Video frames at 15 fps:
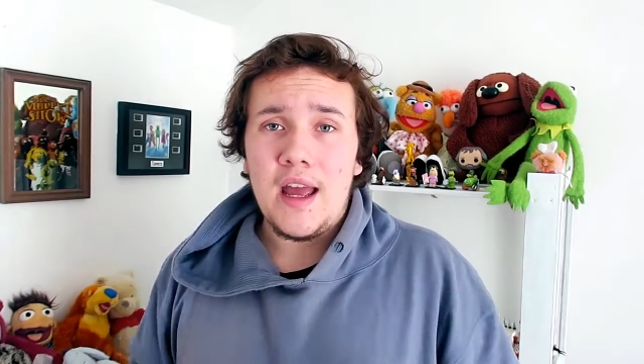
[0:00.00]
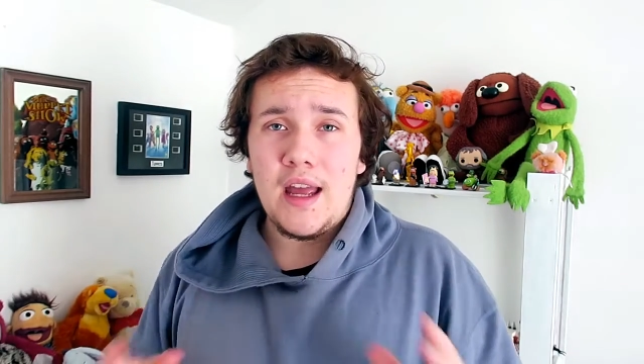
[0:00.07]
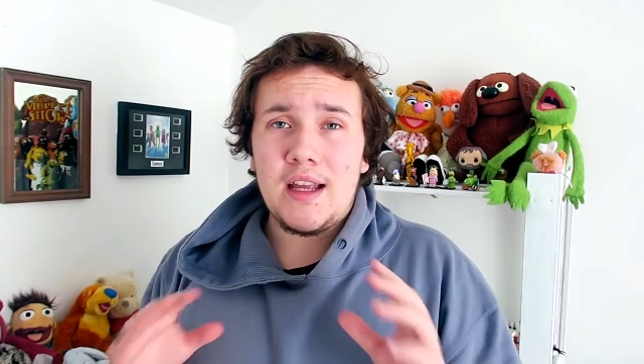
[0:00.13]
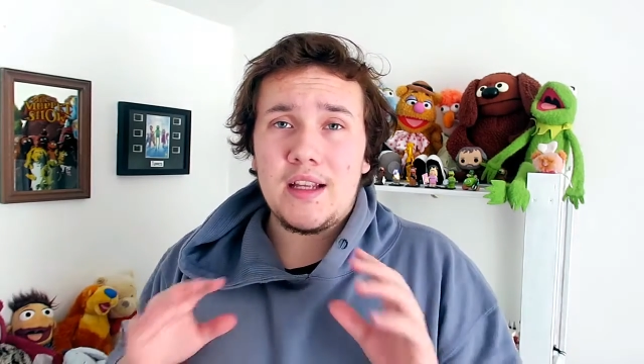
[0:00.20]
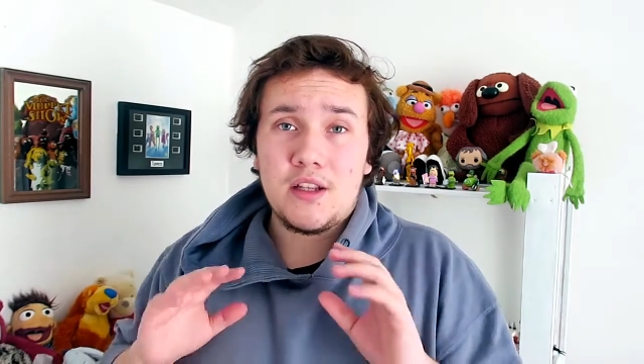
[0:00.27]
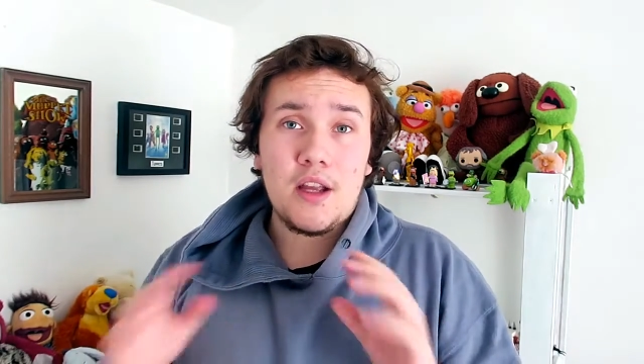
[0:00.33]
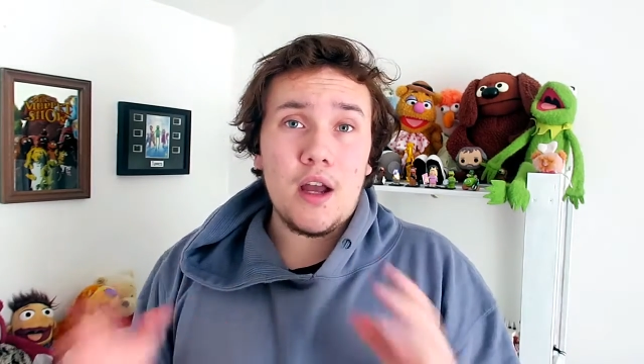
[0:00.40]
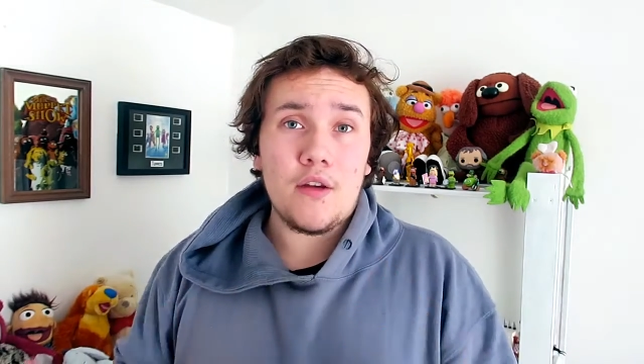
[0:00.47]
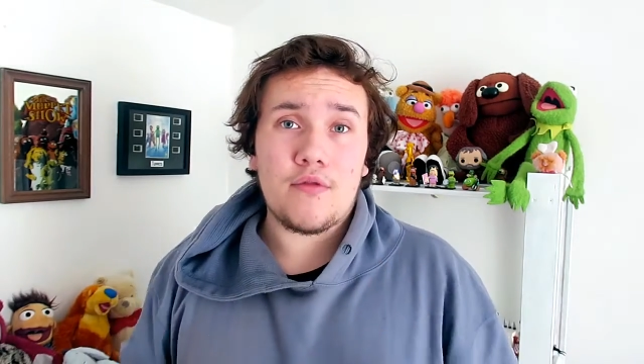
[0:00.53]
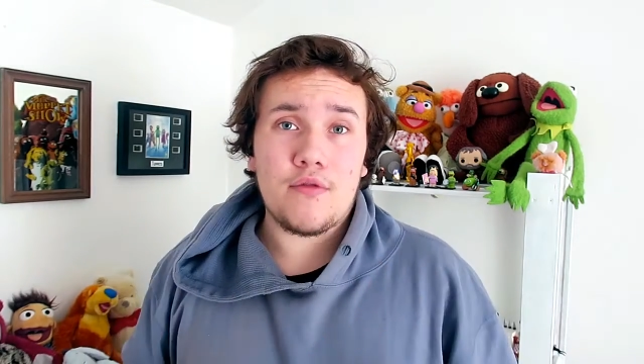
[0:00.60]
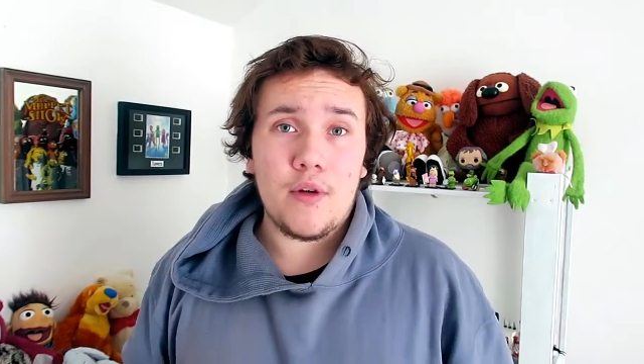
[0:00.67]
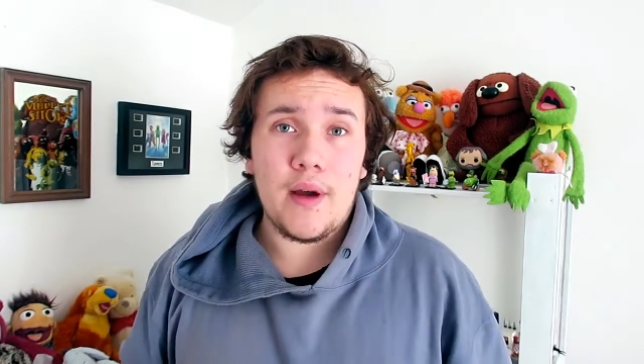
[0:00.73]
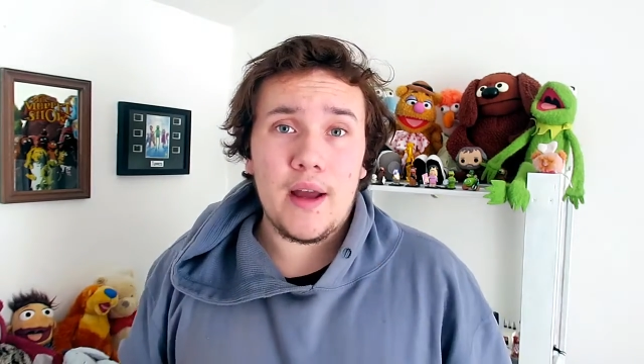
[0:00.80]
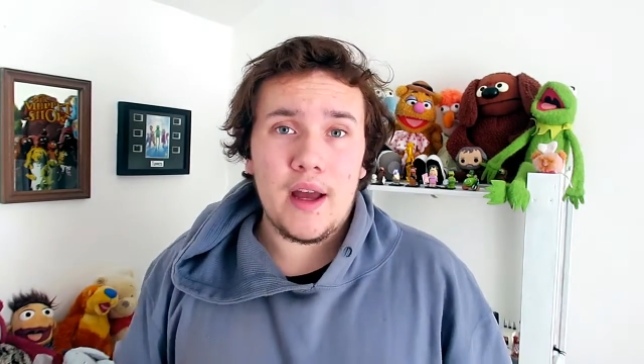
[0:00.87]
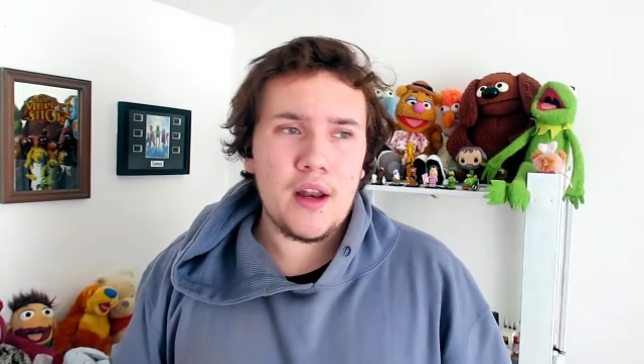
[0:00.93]
is go
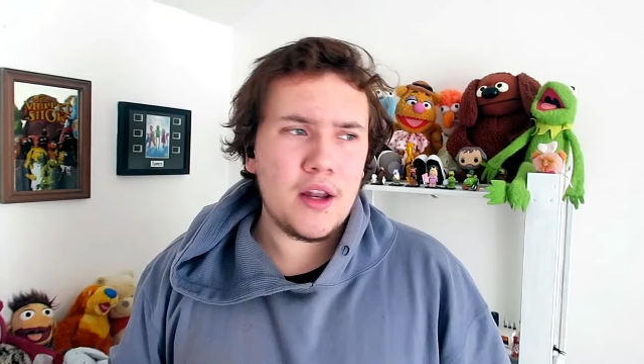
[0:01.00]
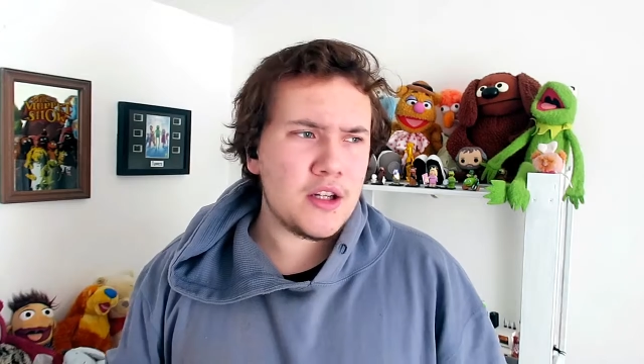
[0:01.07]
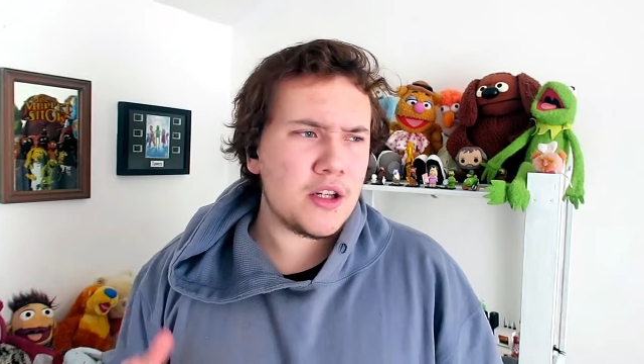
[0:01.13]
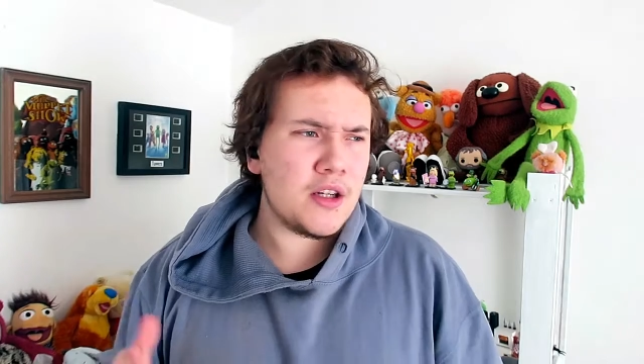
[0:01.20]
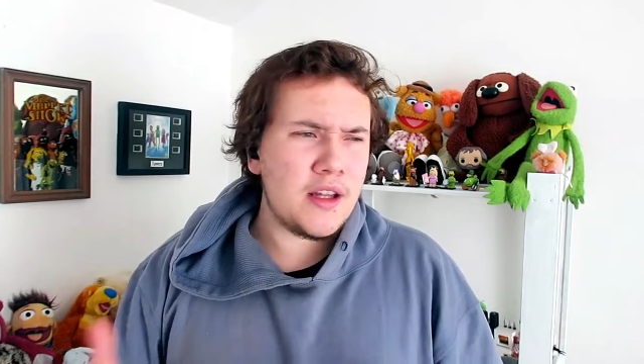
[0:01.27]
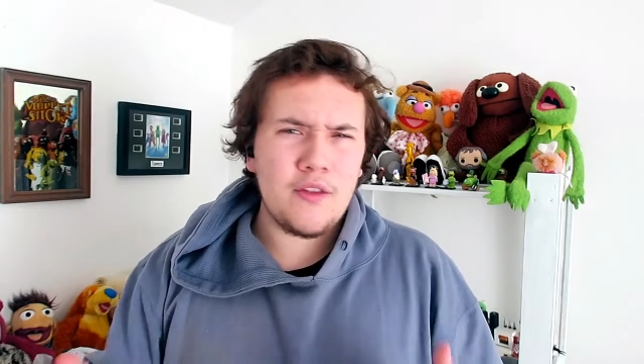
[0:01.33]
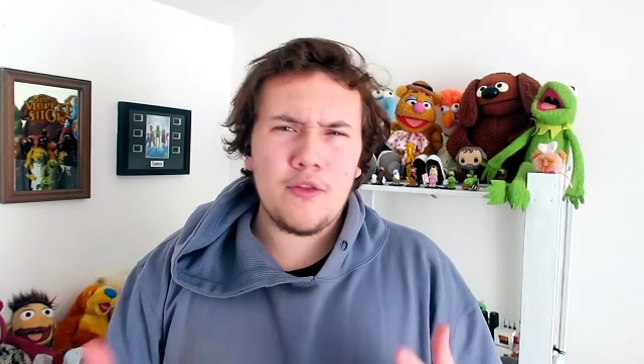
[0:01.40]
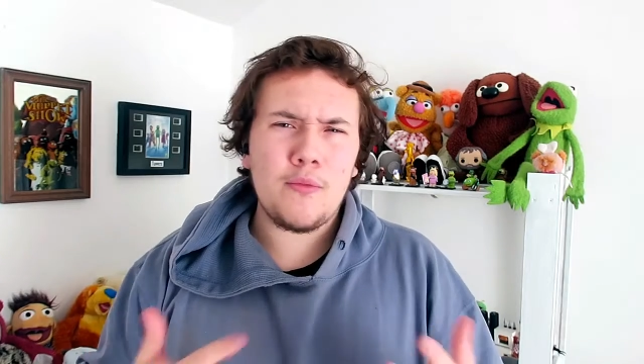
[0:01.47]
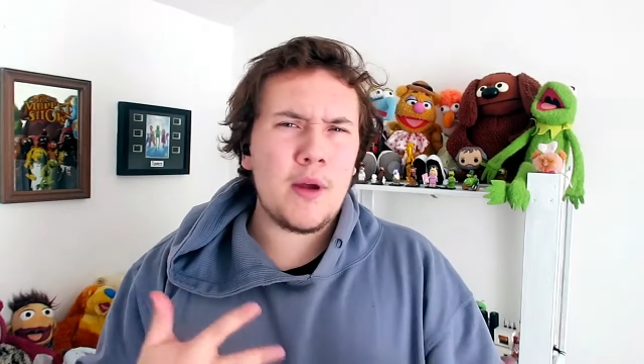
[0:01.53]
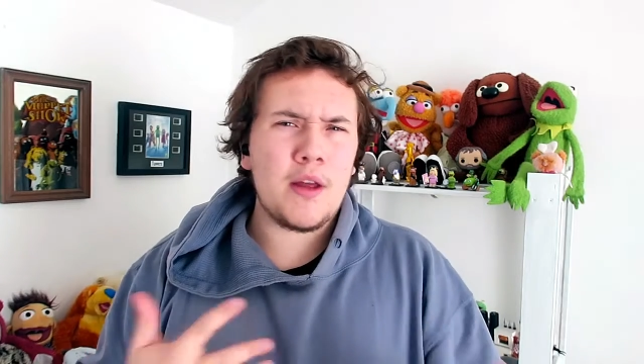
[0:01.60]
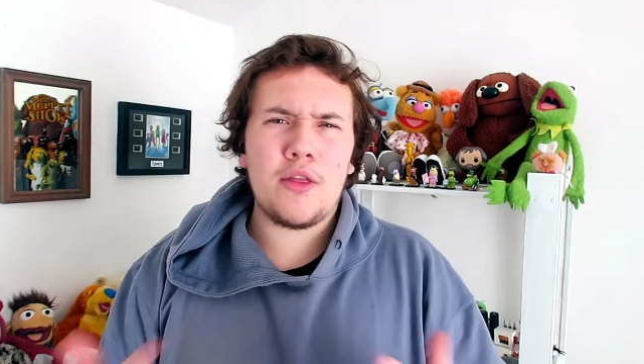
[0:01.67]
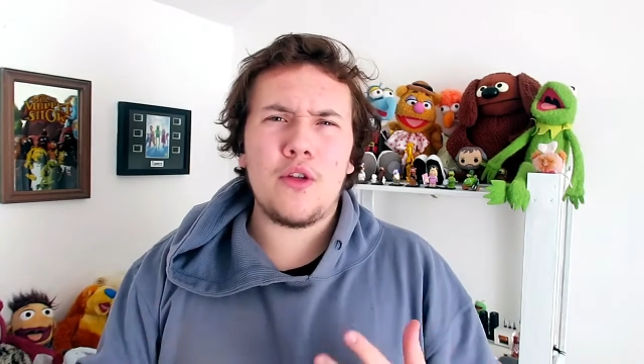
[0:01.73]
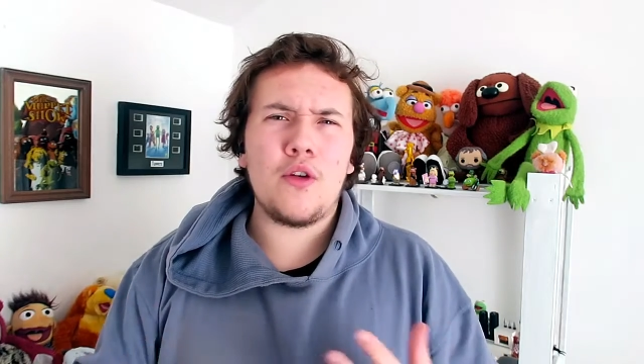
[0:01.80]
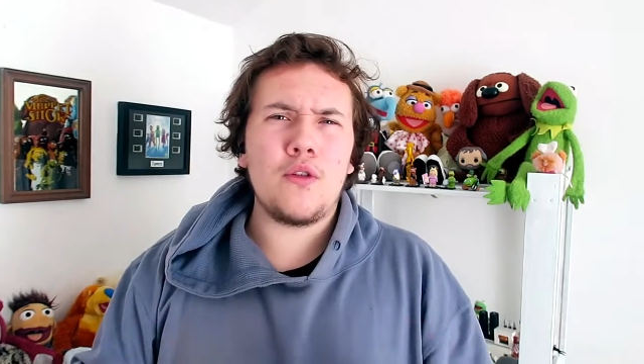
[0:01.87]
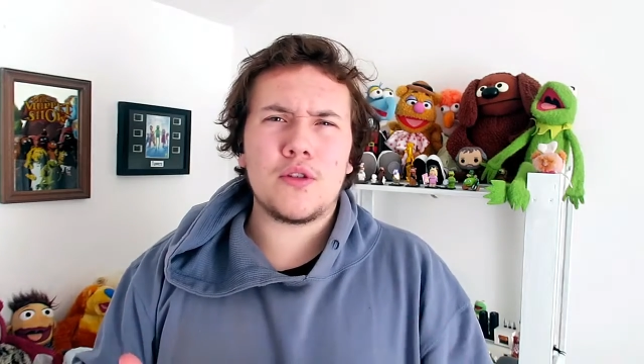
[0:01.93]
through it and I'm just going to give you my
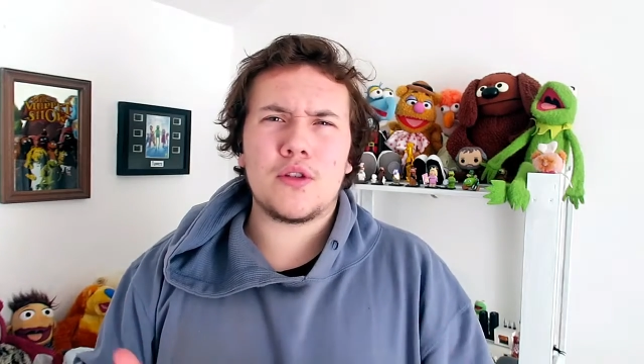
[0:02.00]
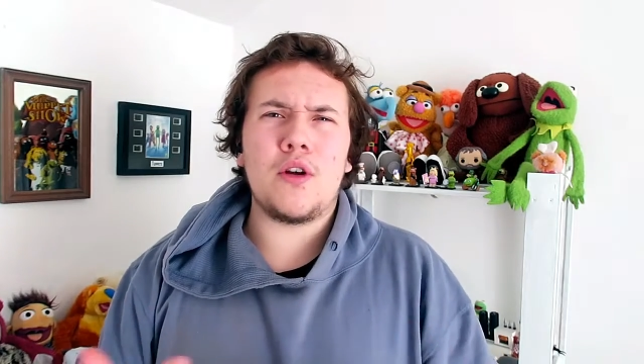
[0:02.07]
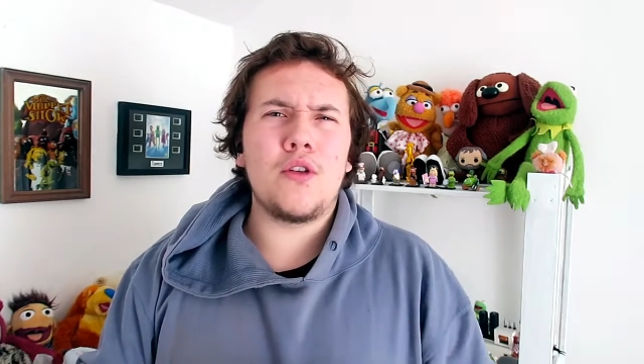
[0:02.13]
thoughts